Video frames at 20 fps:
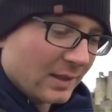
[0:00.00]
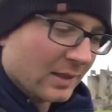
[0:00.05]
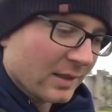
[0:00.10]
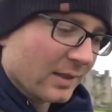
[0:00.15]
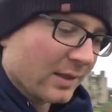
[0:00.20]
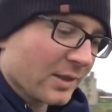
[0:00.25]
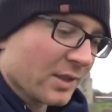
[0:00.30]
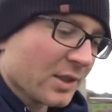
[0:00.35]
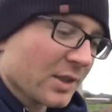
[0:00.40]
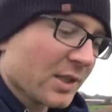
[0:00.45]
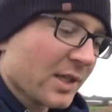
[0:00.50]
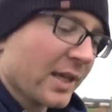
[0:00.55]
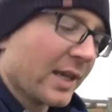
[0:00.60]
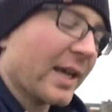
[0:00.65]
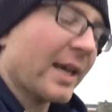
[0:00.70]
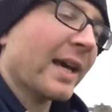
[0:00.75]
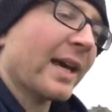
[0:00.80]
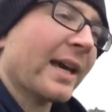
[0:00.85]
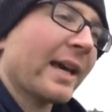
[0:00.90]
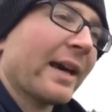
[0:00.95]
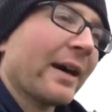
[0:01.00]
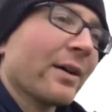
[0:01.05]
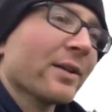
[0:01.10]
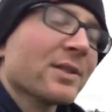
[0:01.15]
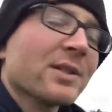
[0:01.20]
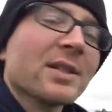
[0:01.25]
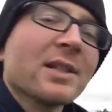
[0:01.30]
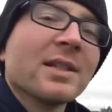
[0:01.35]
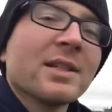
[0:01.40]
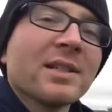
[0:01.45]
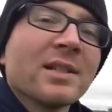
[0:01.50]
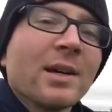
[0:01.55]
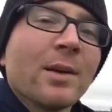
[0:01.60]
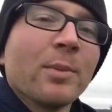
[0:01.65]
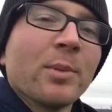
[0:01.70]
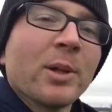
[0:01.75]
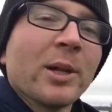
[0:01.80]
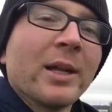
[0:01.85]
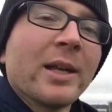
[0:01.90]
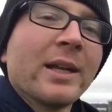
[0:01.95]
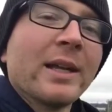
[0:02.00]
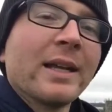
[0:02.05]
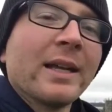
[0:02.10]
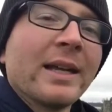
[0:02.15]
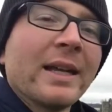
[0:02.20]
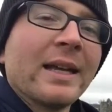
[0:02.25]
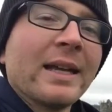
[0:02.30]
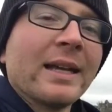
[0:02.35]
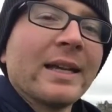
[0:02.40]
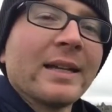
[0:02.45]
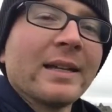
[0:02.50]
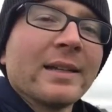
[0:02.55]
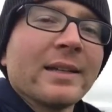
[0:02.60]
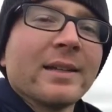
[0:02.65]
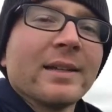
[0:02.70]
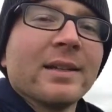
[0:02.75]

Gonna just kind of hang out in Dublin, and